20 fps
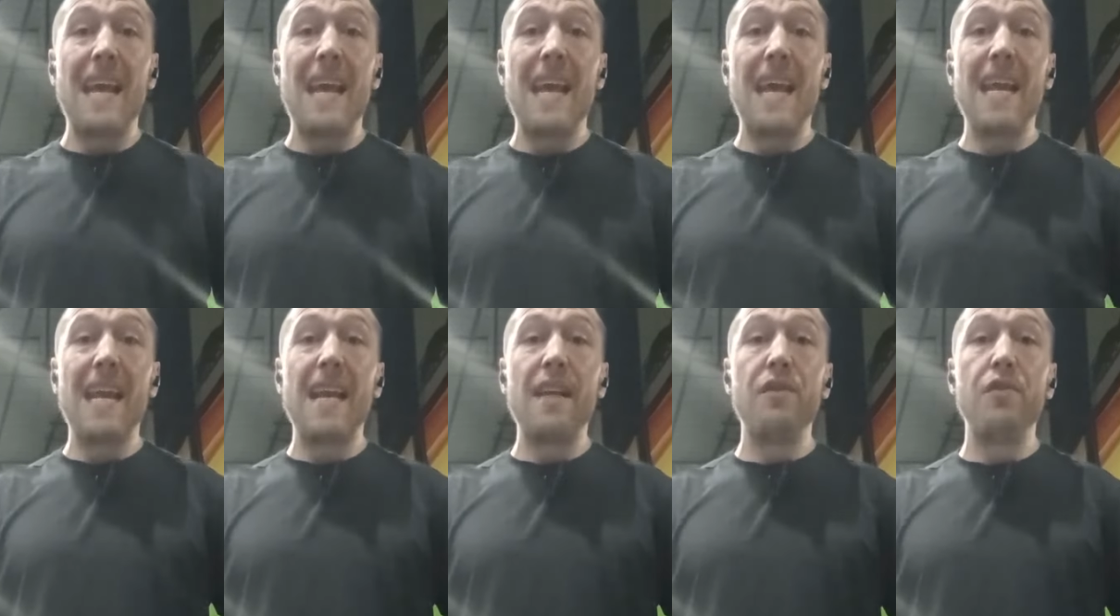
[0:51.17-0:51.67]

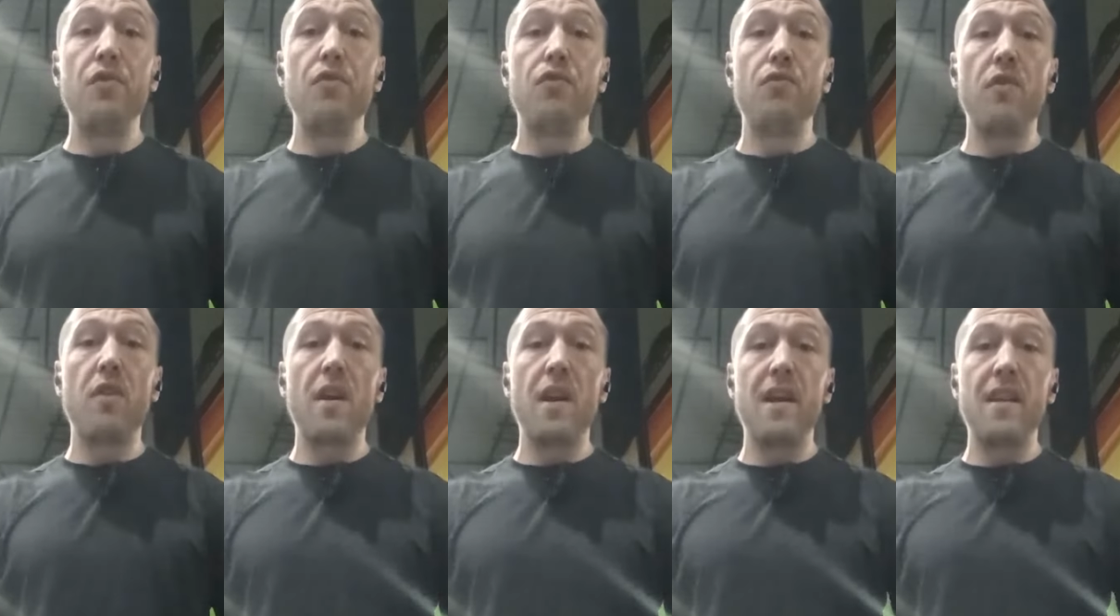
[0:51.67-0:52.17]
and as you
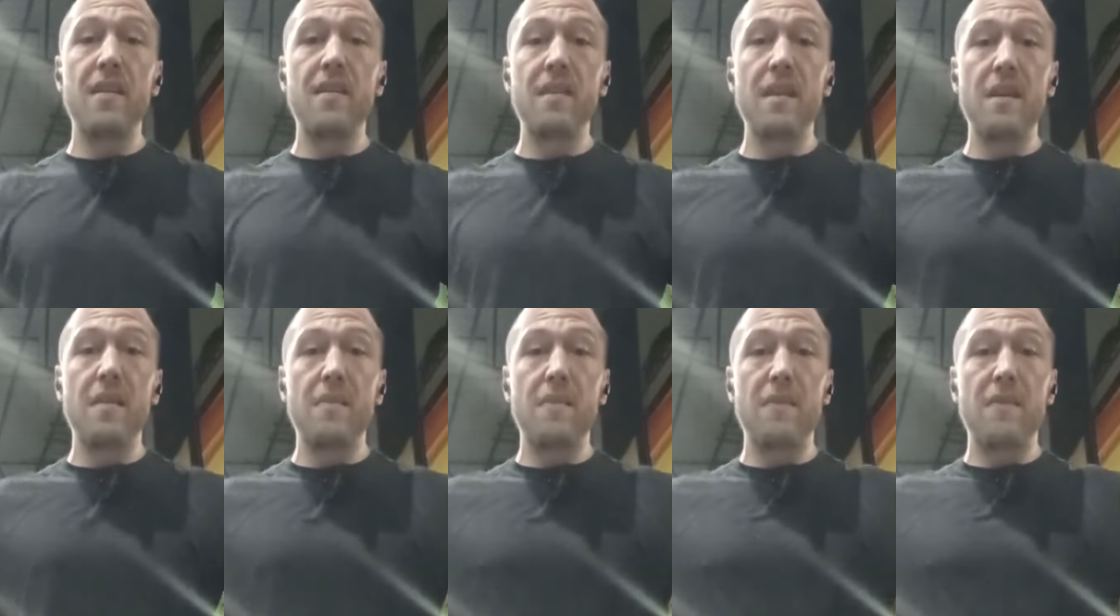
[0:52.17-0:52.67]
rise
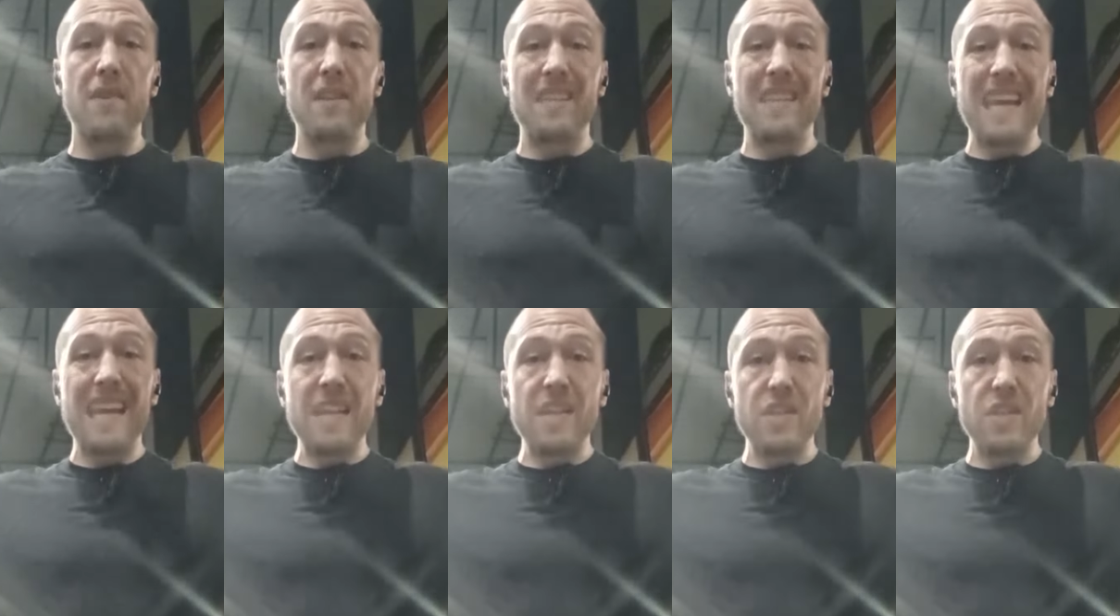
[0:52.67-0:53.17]
up, for the
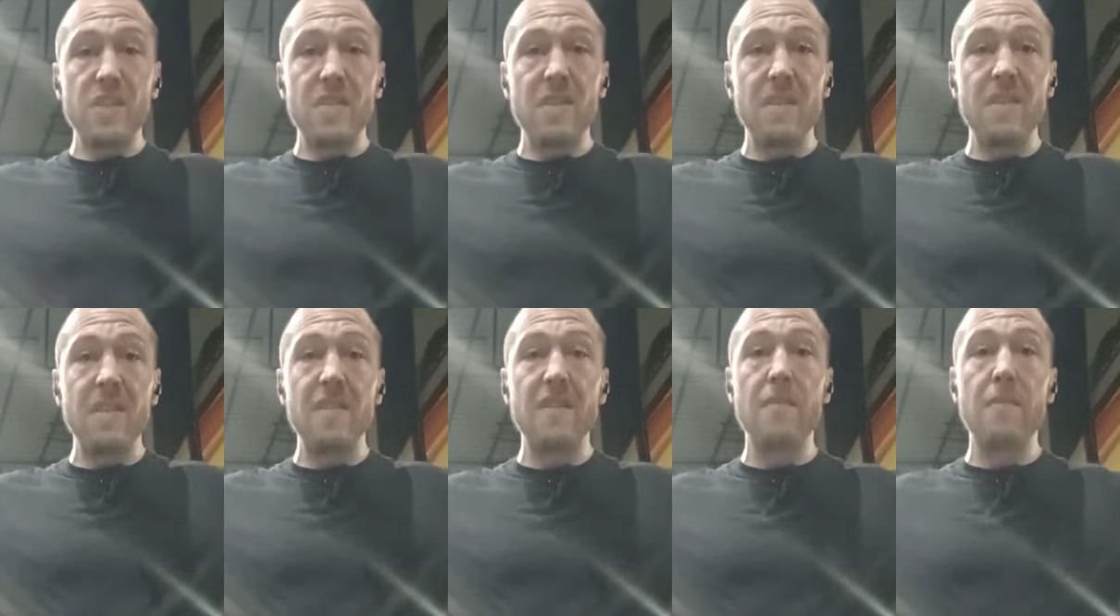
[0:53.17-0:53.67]
tension to
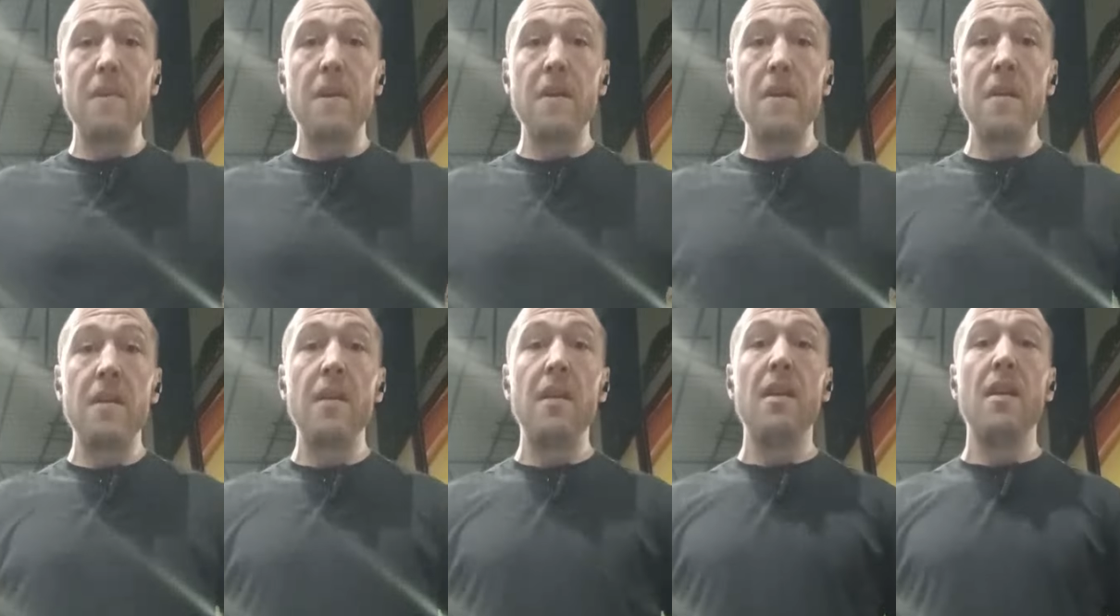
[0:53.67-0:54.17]

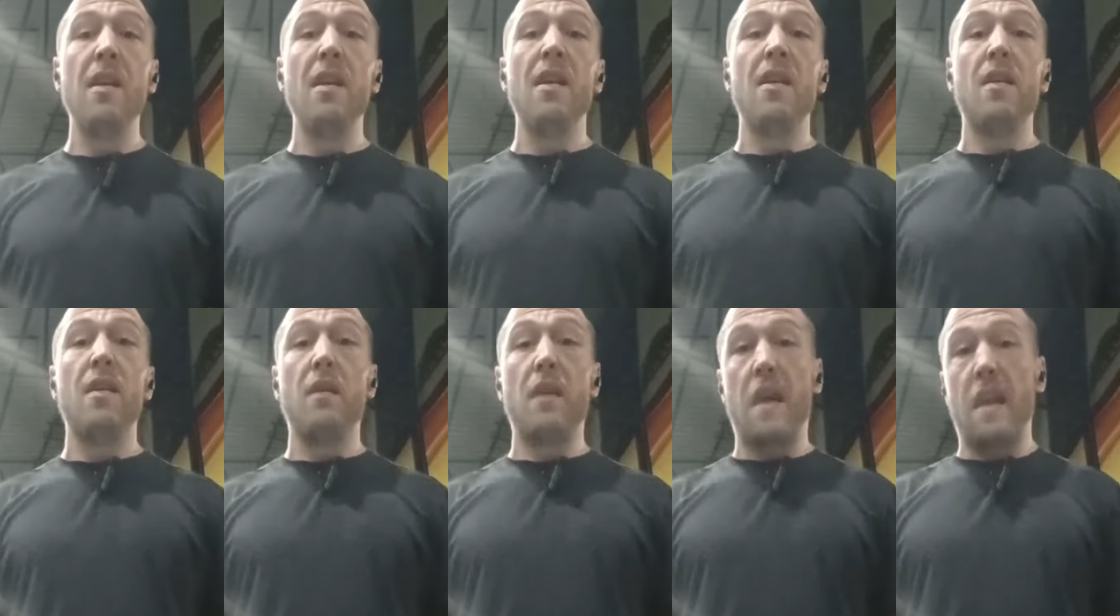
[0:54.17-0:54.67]
dissipate
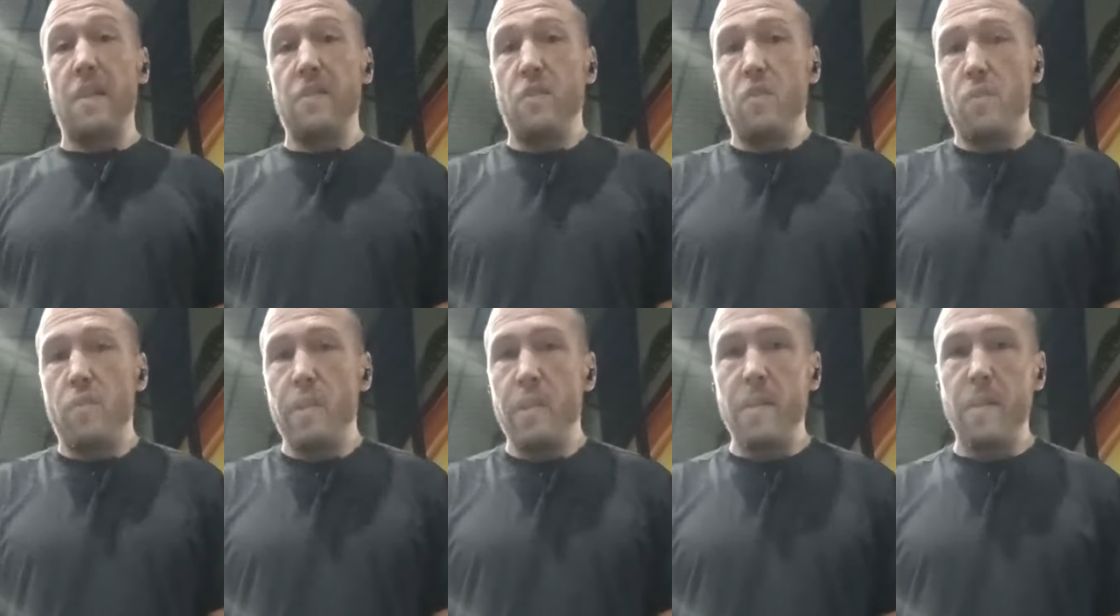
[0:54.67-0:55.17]
as
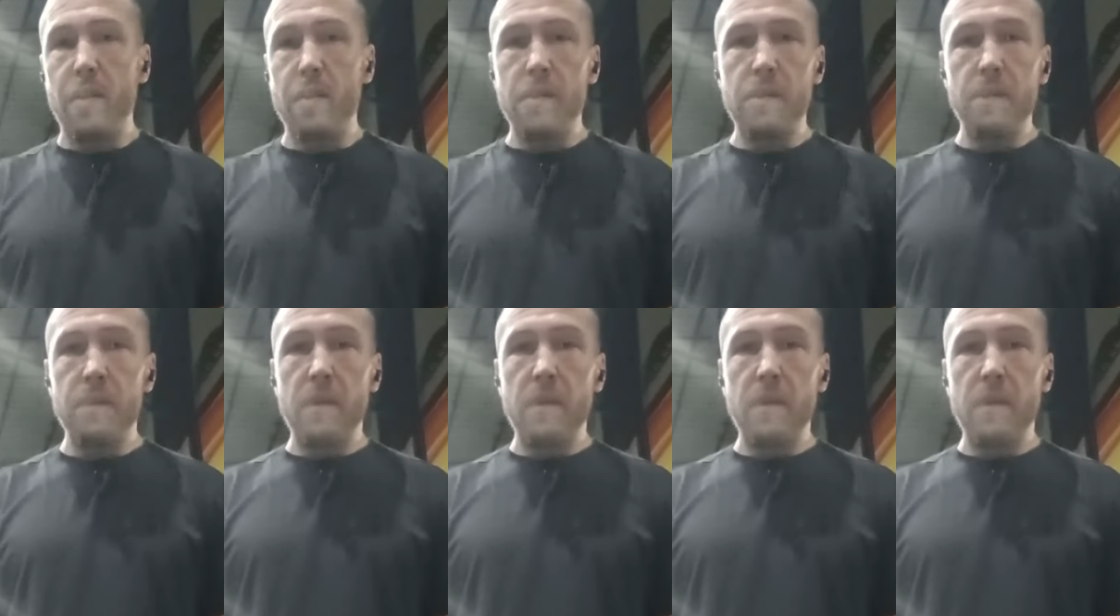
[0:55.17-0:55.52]
you're weaker.